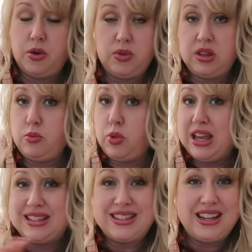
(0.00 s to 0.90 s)
the
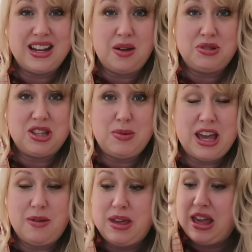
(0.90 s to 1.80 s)
weeks leading up to the
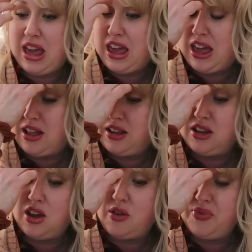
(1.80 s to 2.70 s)
baby and you
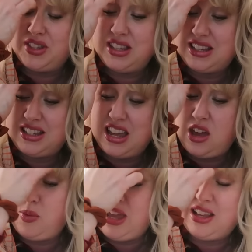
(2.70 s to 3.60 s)
know six to
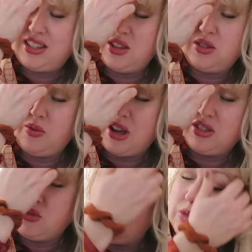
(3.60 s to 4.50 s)
eight weeks excuse me while I
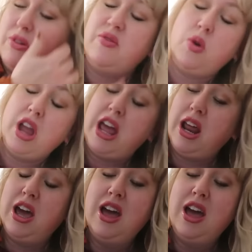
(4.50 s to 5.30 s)
scratch my forehead